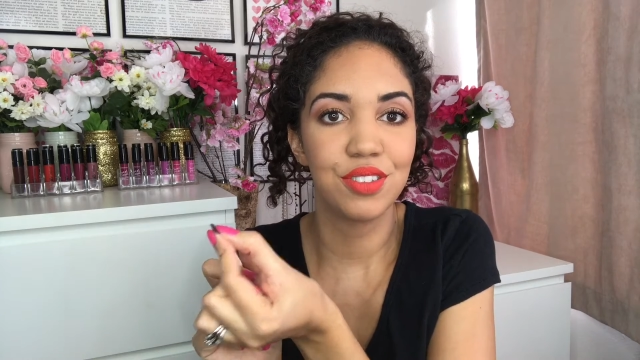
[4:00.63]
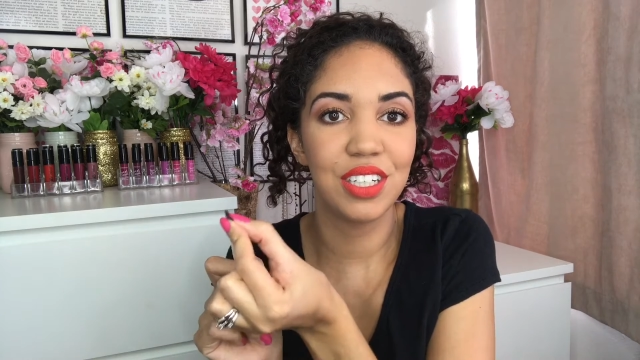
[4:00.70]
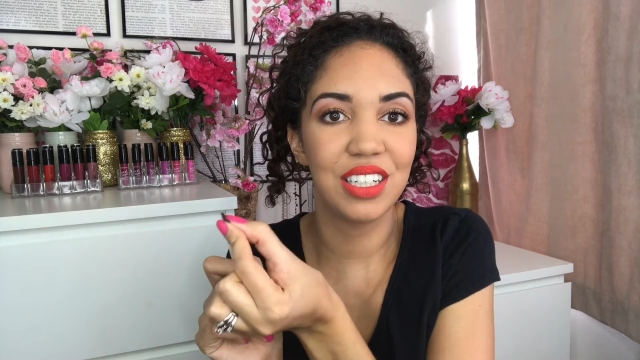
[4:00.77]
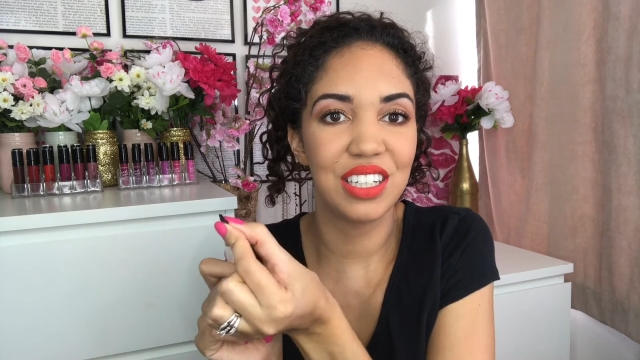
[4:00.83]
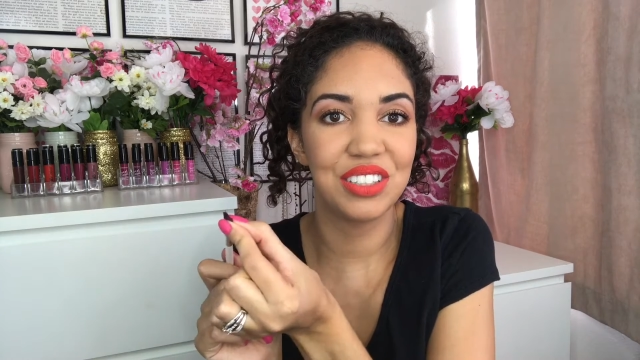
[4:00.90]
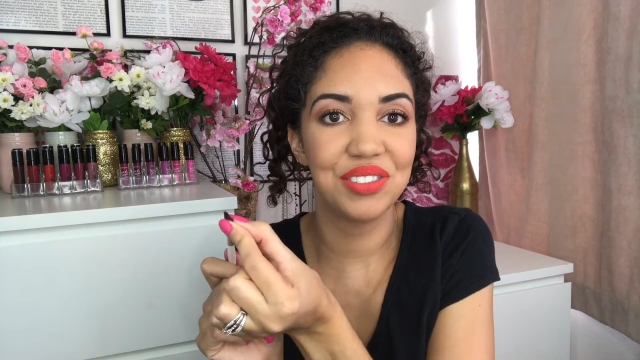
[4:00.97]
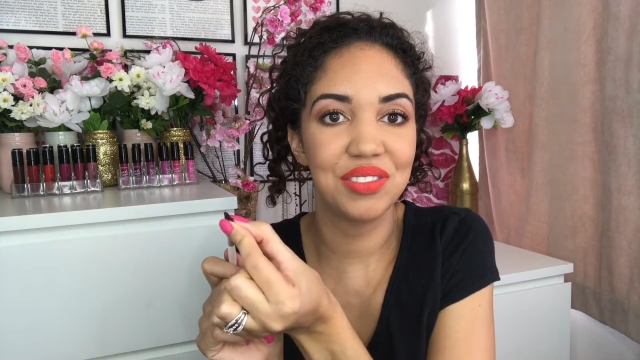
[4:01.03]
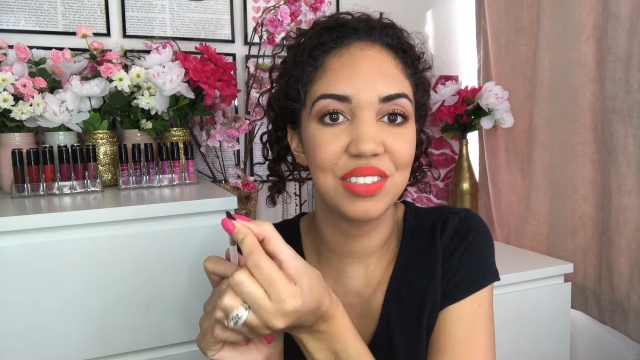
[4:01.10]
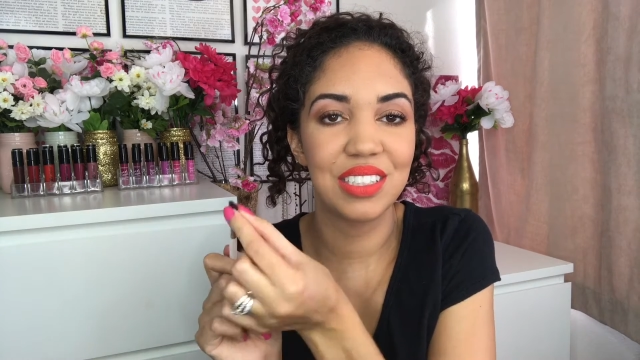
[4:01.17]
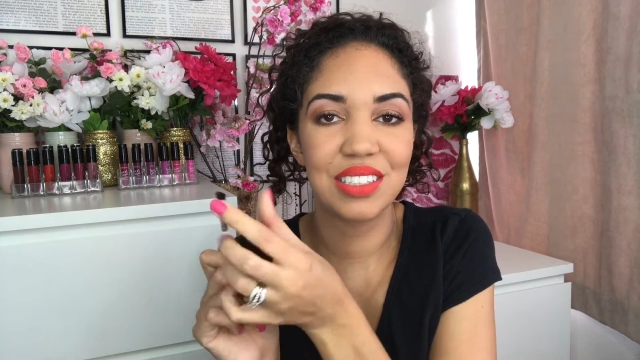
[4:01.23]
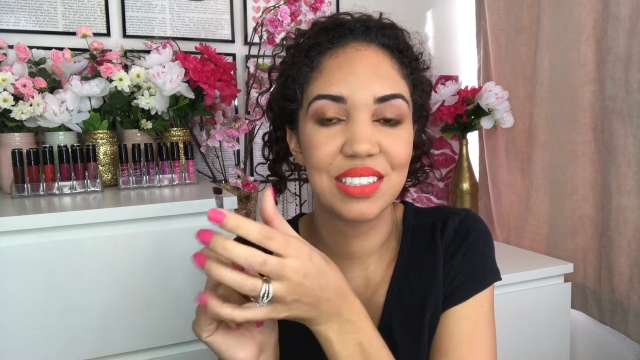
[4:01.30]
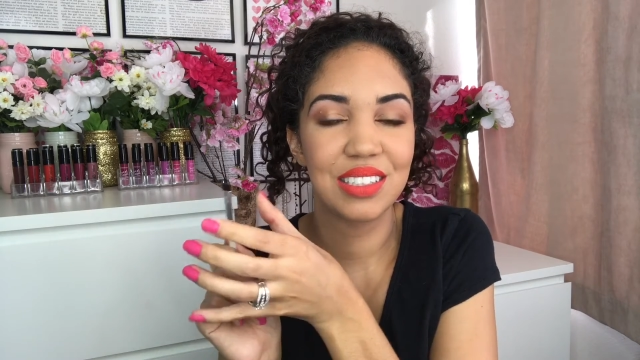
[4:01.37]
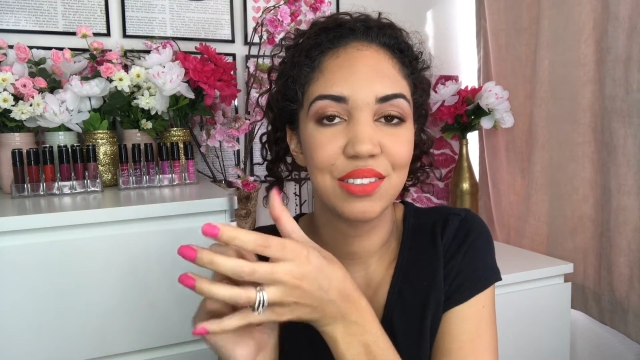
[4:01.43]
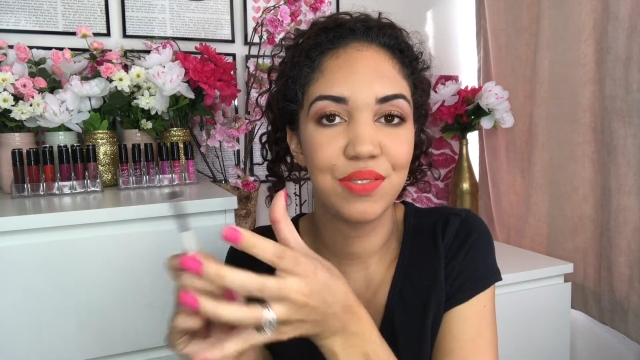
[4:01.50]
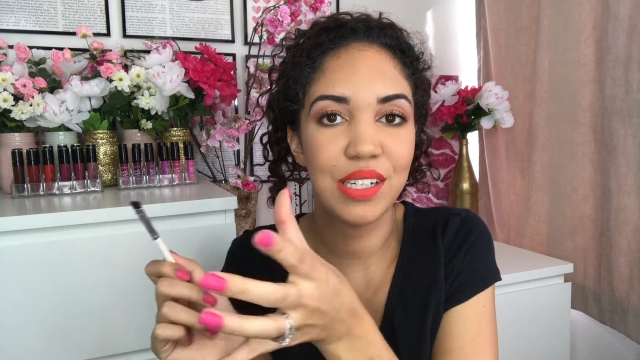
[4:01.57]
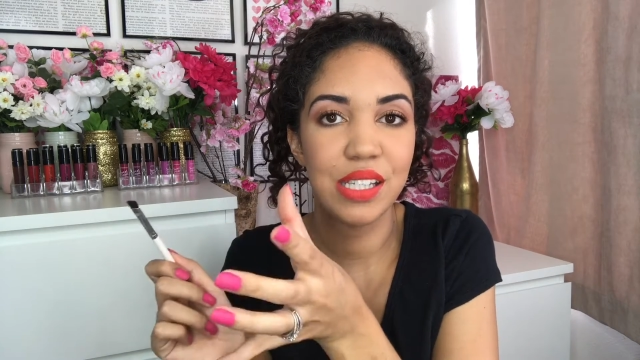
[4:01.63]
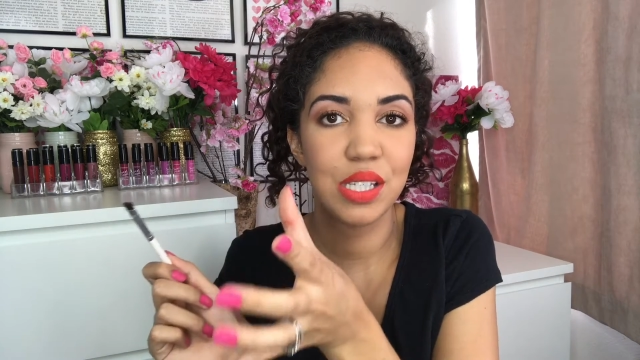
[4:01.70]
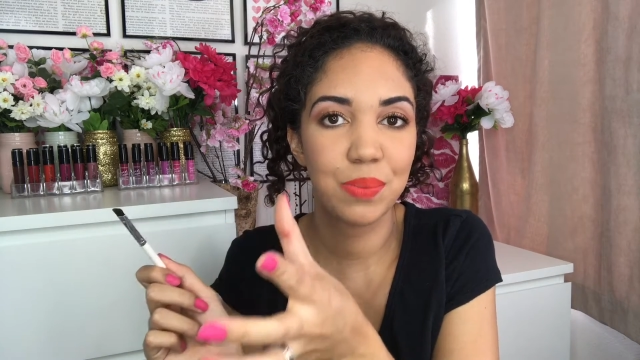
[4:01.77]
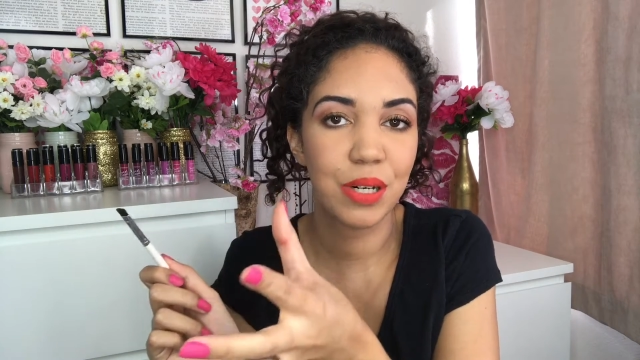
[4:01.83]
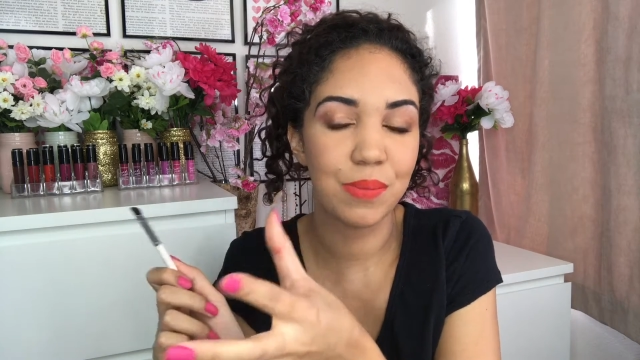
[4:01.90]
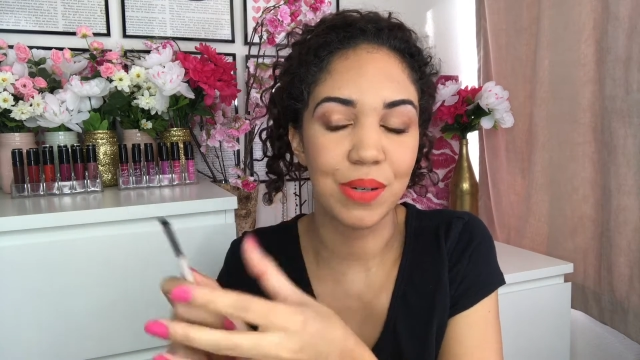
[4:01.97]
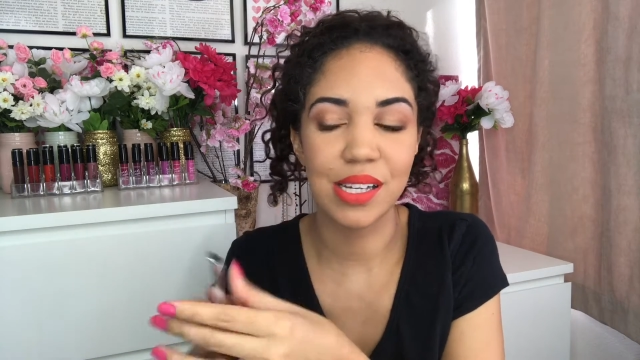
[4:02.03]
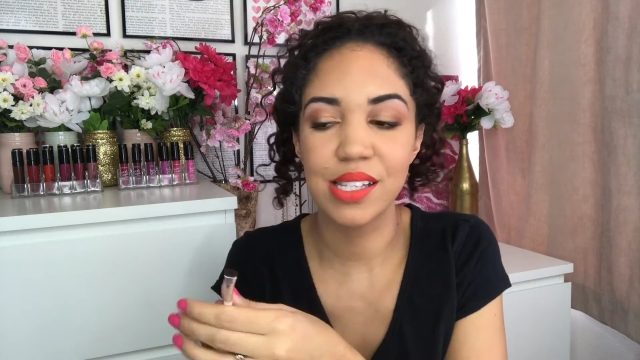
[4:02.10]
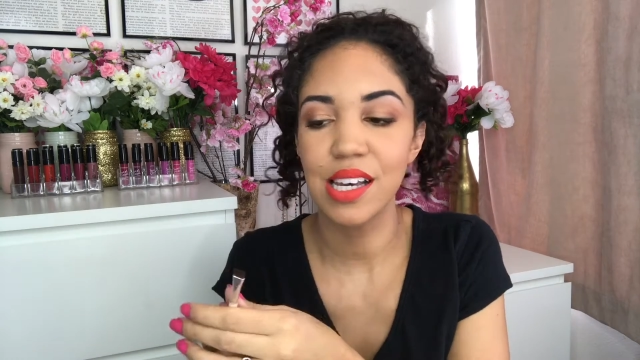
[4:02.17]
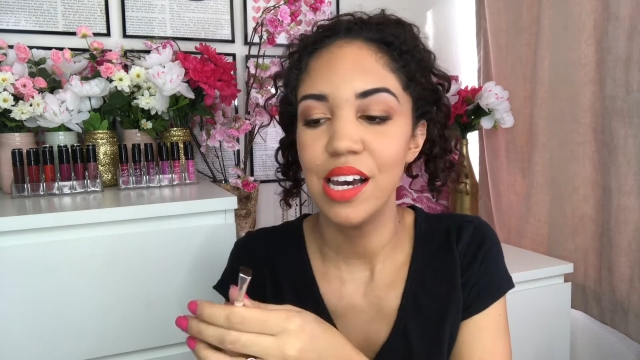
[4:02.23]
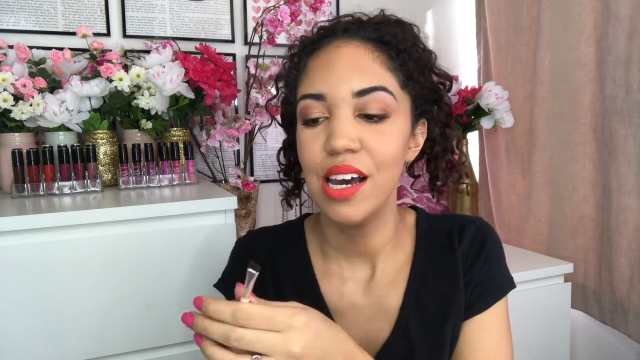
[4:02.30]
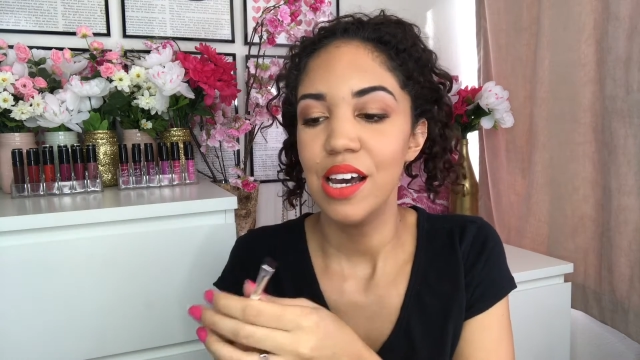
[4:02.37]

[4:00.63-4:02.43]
you know, it just defeats the purpose.